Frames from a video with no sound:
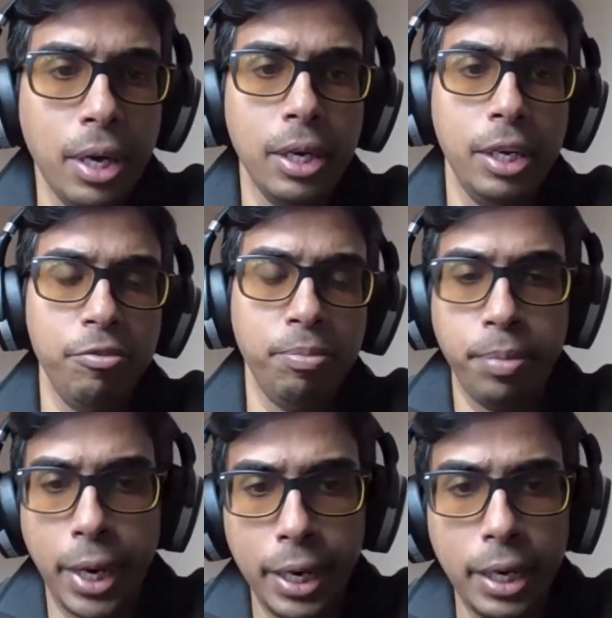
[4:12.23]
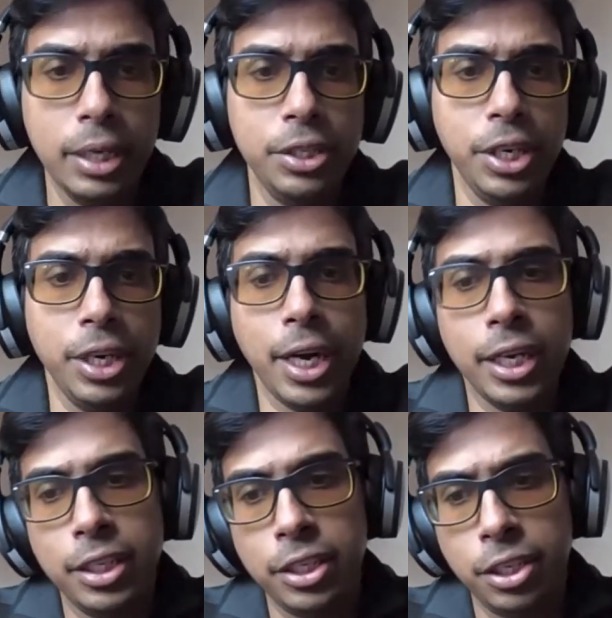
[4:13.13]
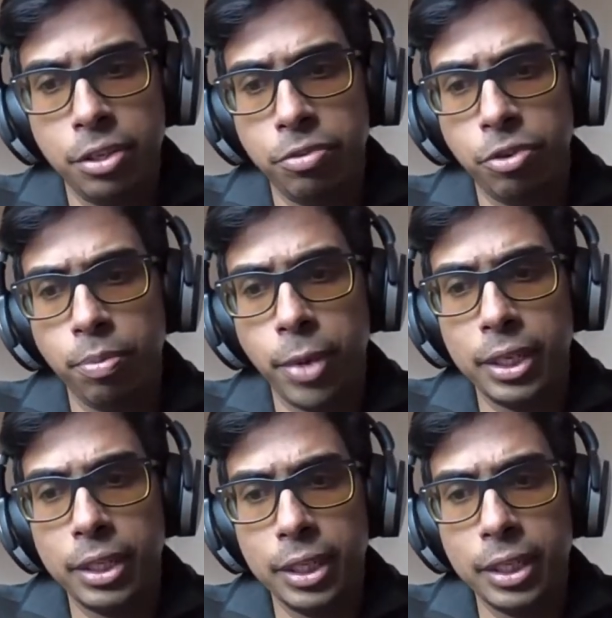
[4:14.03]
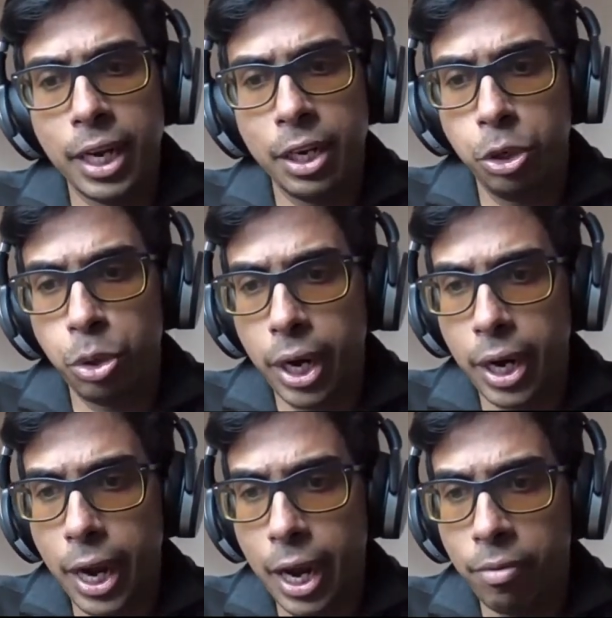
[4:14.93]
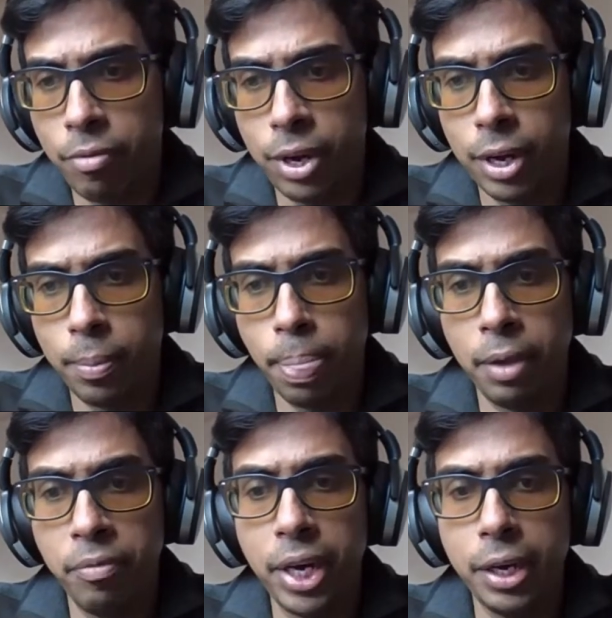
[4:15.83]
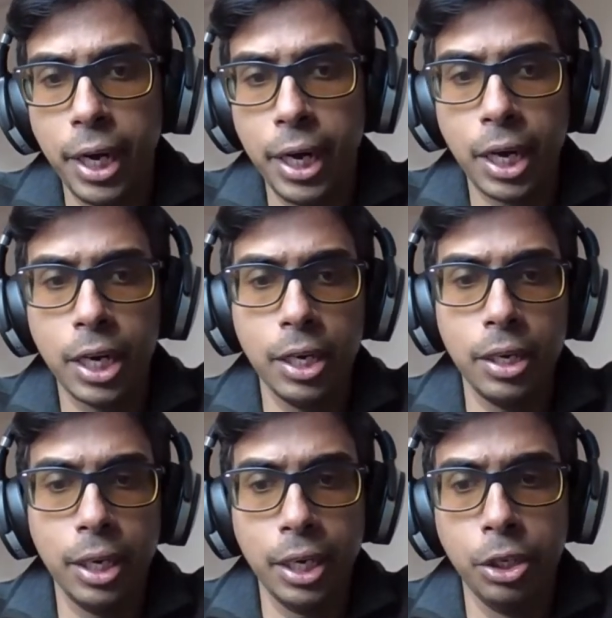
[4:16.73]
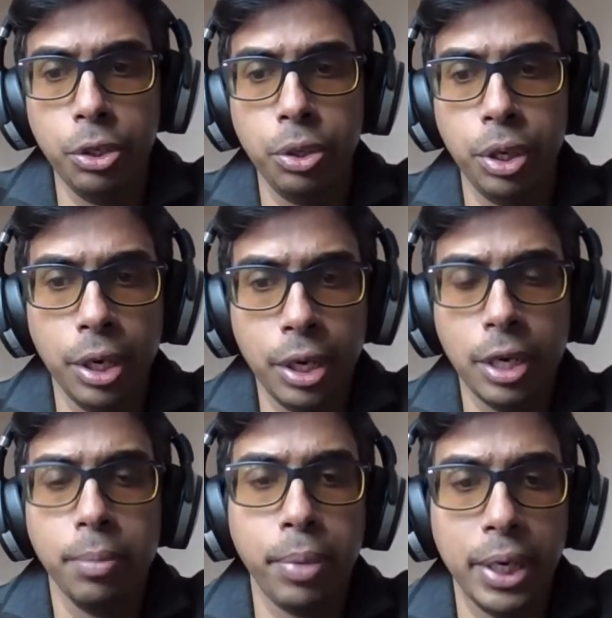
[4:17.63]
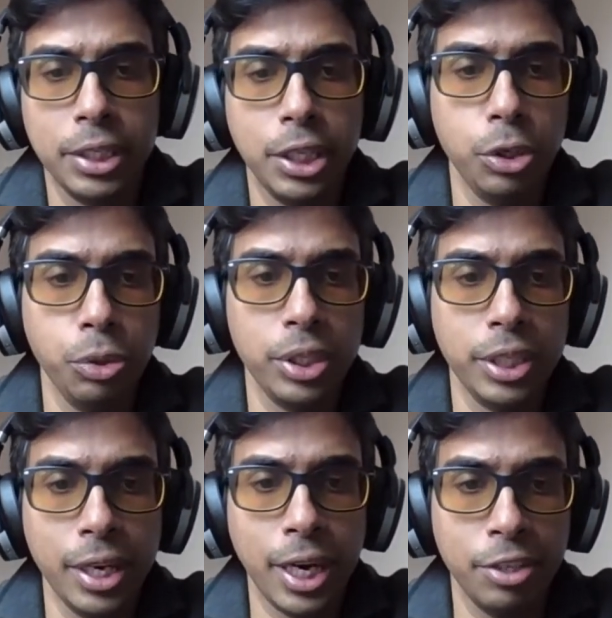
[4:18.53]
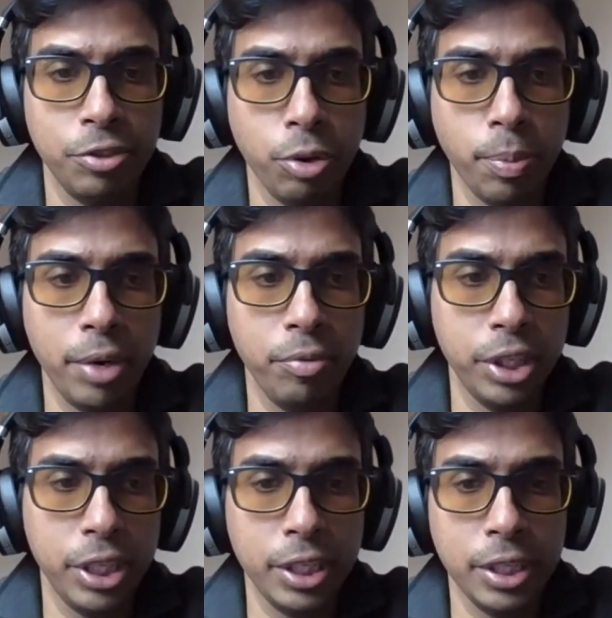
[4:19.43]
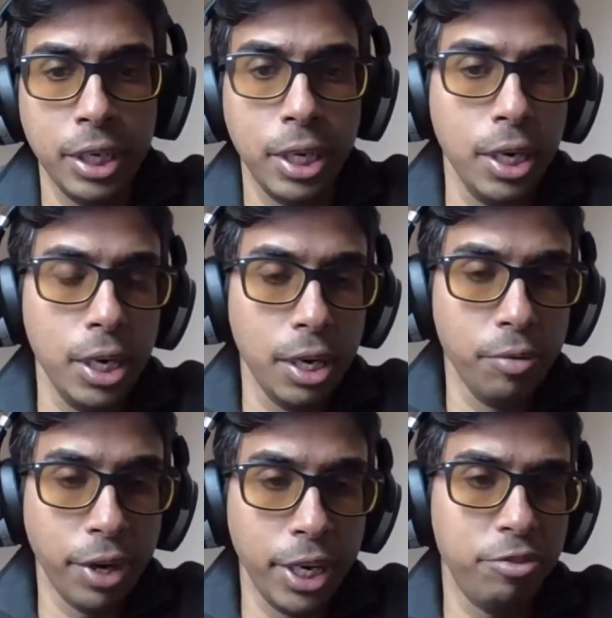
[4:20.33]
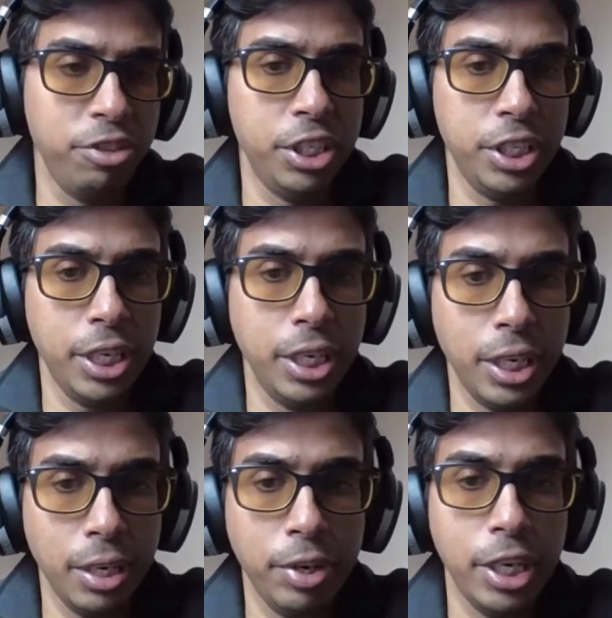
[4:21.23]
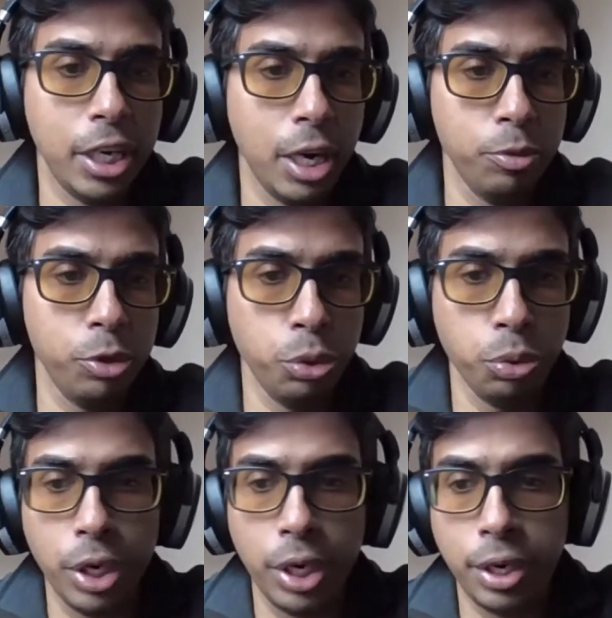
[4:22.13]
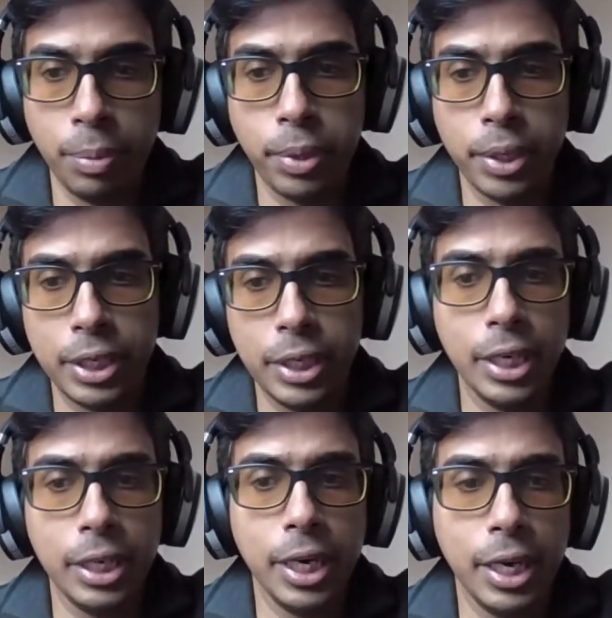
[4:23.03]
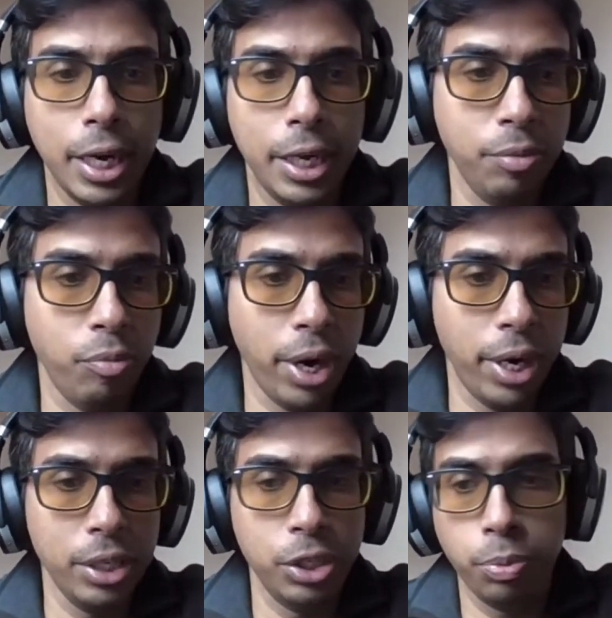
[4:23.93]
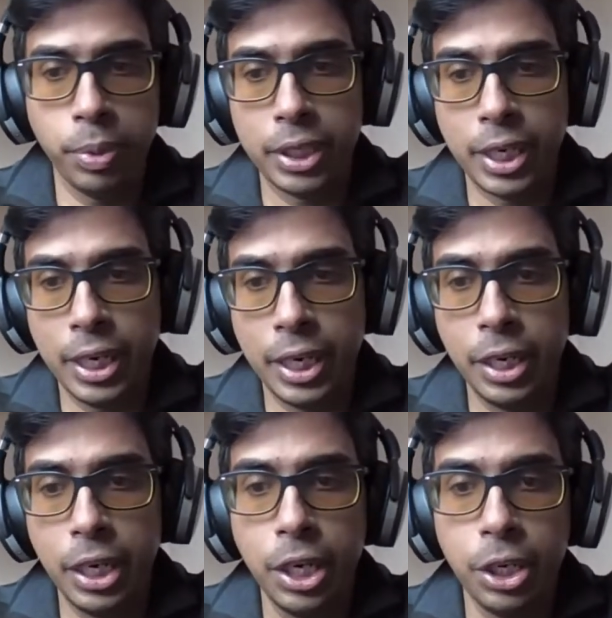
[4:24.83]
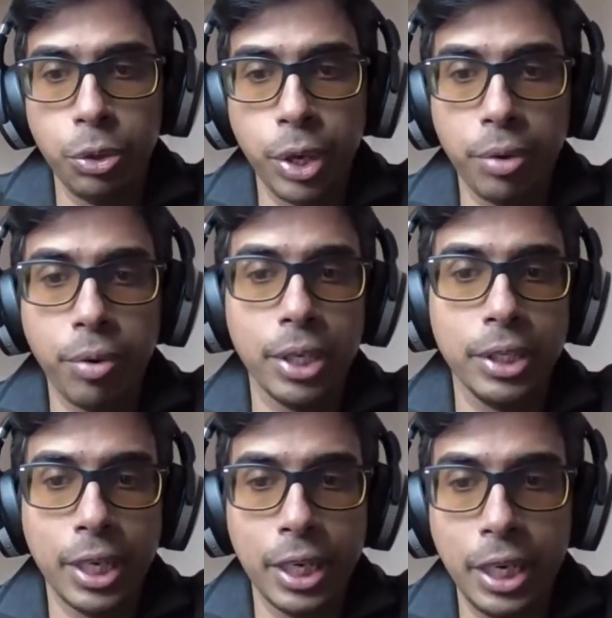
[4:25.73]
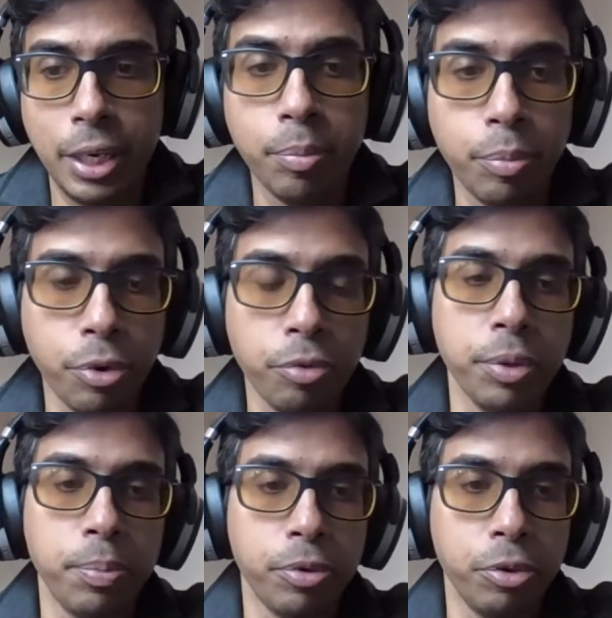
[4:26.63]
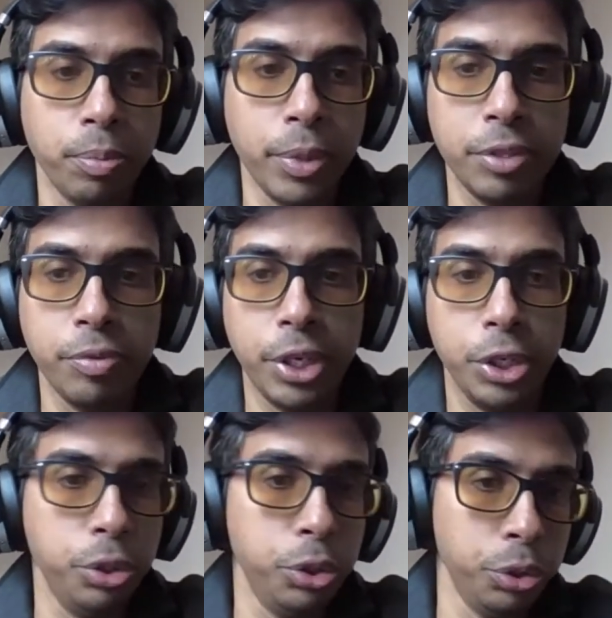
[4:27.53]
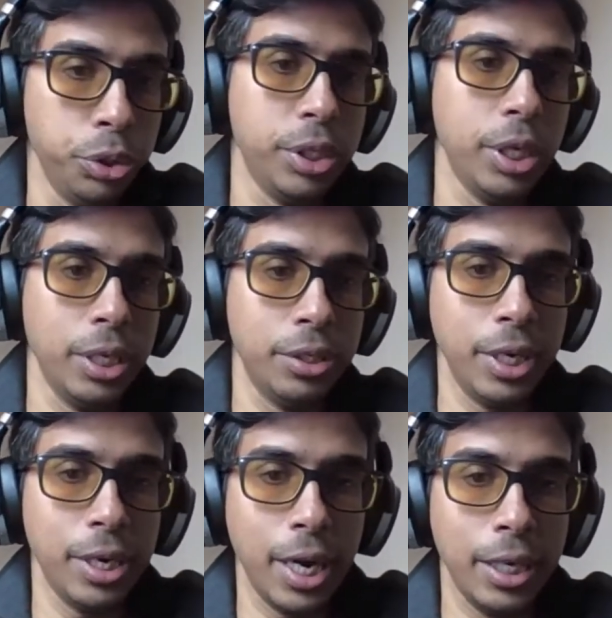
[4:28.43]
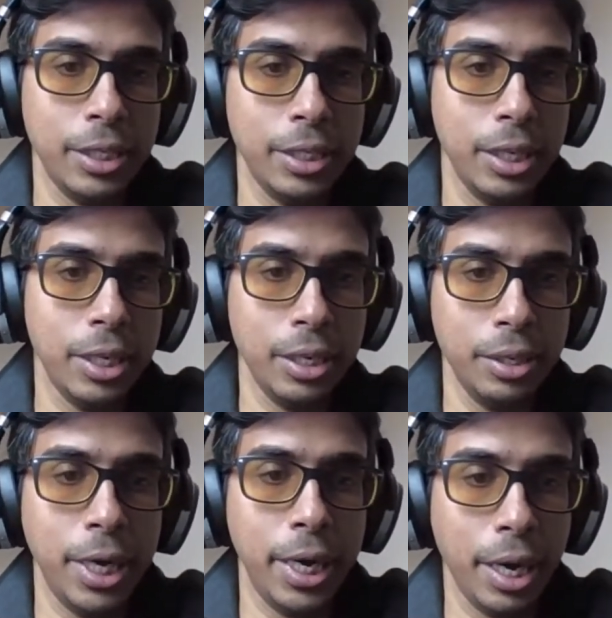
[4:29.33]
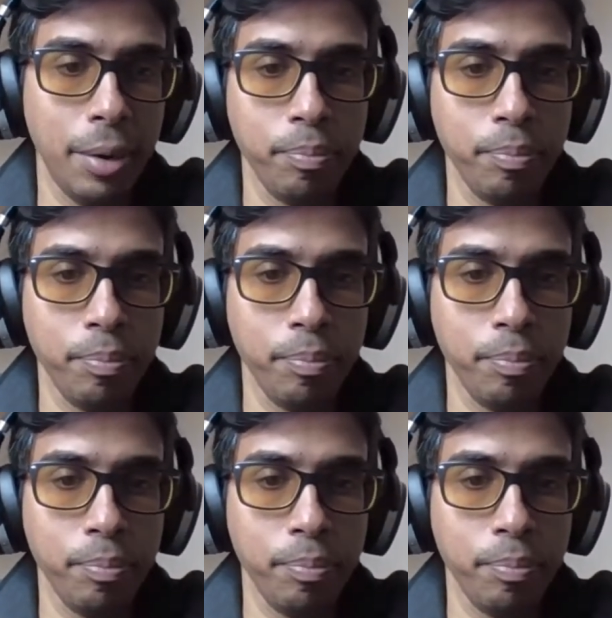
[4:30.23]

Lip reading: dependent serialization formats is that you can have event data compressed into a serialized format, which is very efficient when it comes to representing data in the wire. So basically, you can drastically improve the performance when you use serialized data.